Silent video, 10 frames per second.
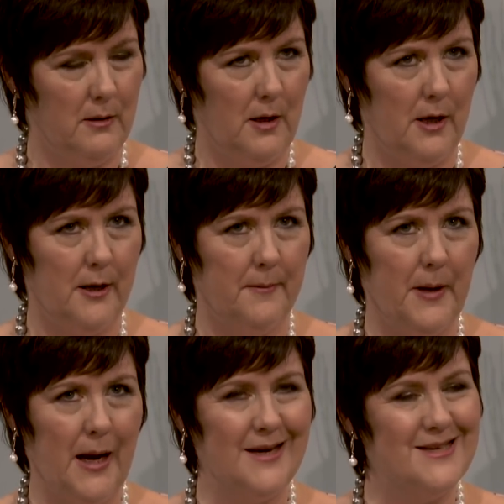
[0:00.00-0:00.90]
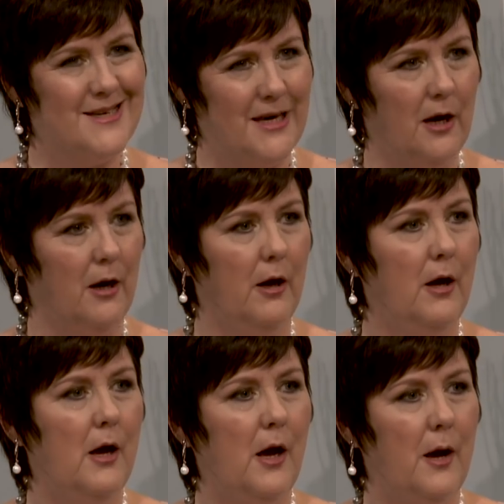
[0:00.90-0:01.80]
idea,
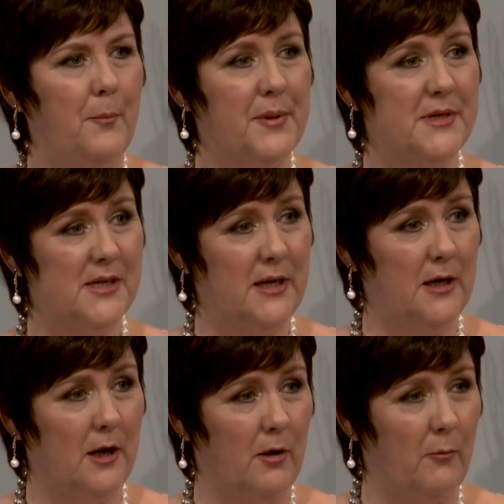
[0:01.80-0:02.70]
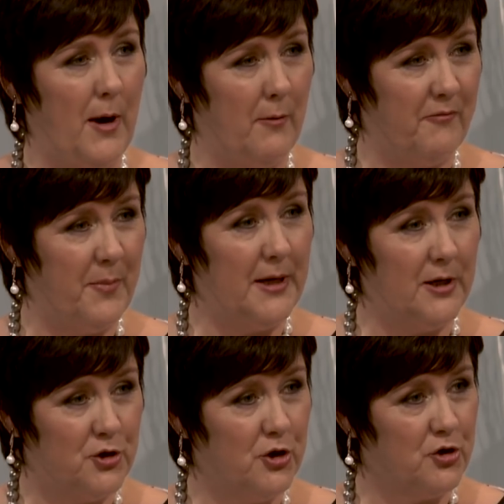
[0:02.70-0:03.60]
particularly where we've been
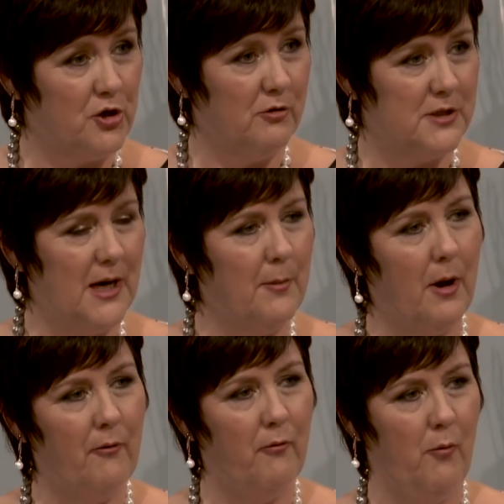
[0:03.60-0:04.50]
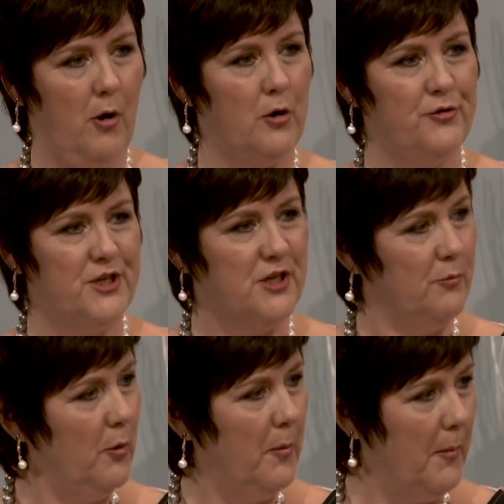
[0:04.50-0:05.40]
in church a long time, of what a
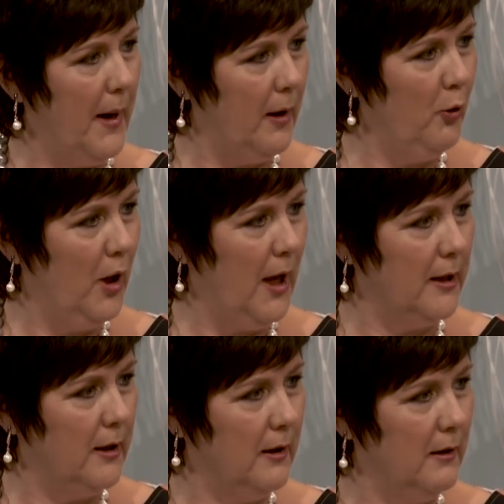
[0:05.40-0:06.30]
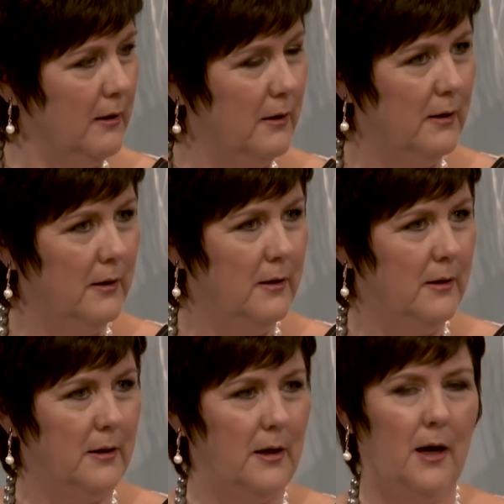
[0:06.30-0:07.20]
Christian woman might look like.
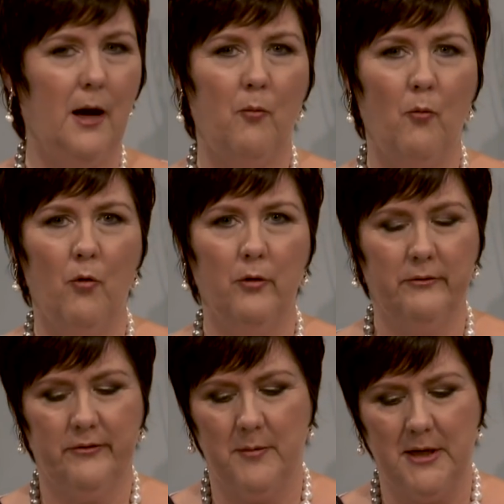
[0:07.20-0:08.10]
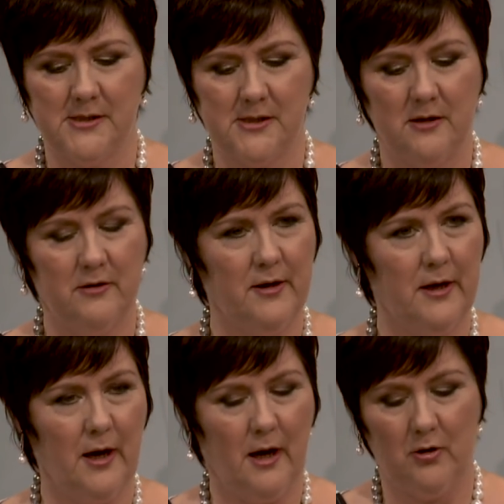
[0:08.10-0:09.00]
Yeah, and one of them is that
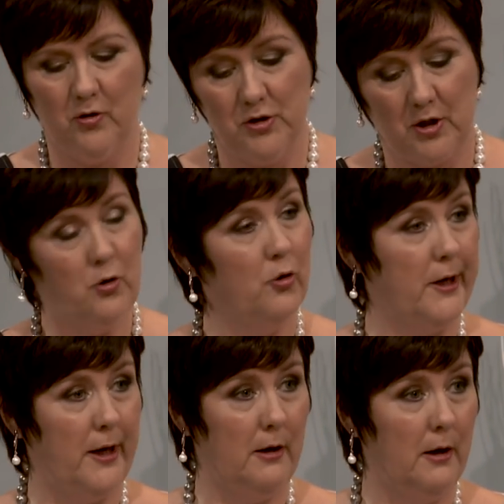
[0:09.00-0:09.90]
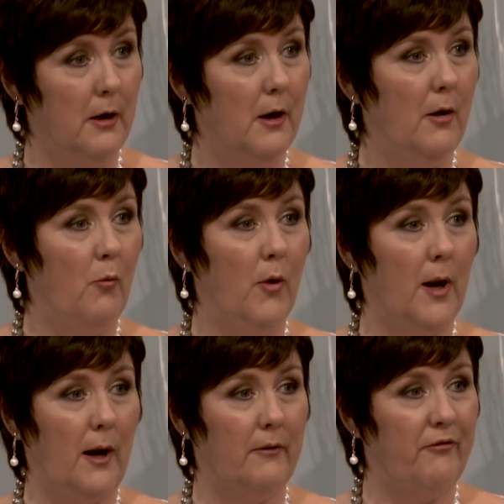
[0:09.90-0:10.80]
they are good at cooking.
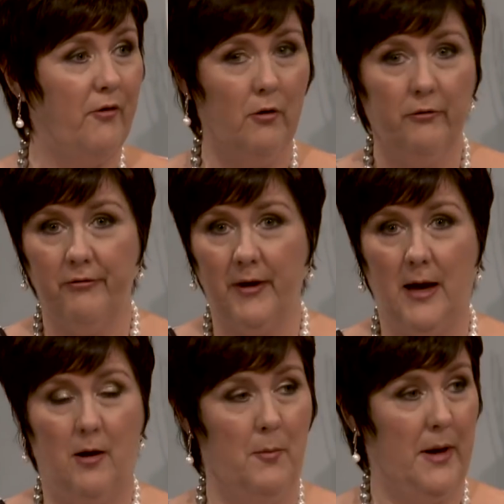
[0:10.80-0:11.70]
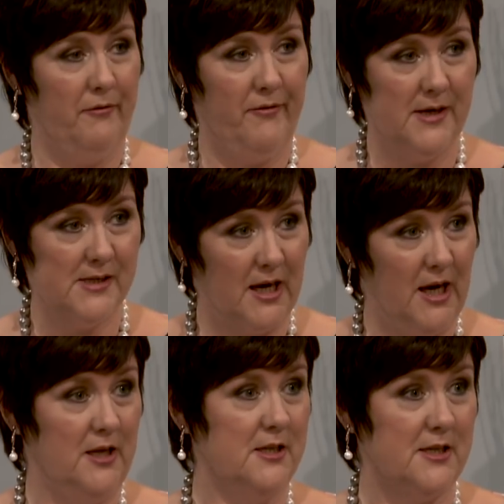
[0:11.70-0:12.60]
Well, I fall flat on my face
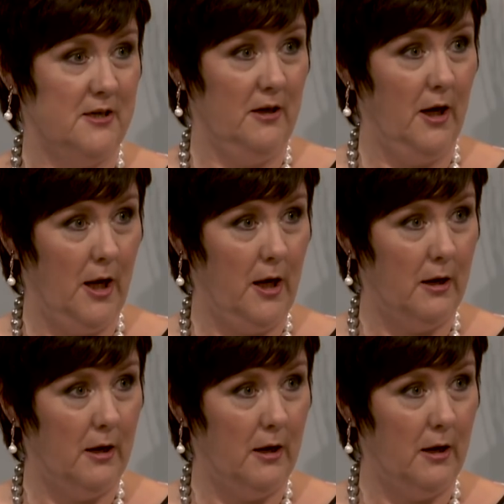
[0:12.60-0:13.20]
instantly.